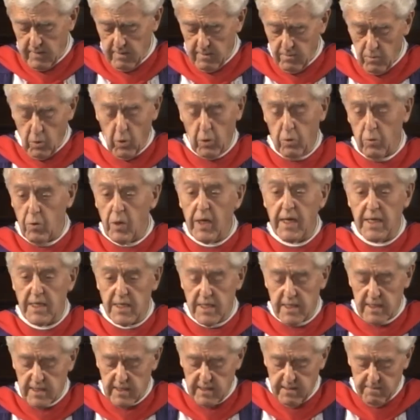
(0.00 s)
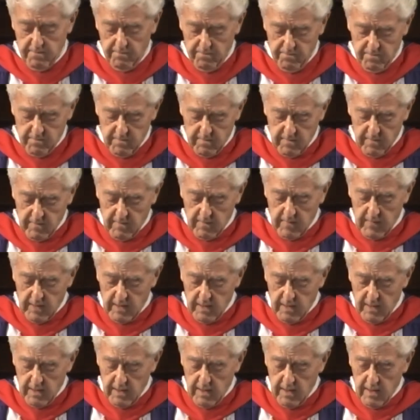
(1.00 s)
or Greece.
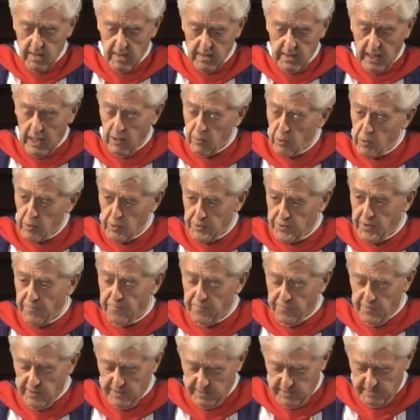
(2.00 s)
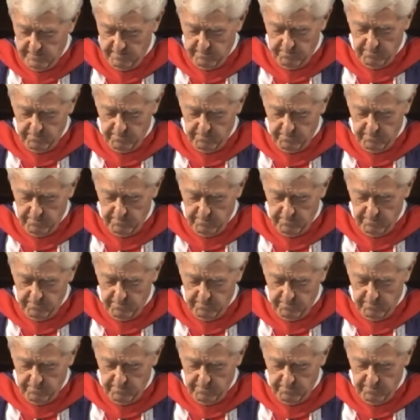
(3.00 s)
They're all different.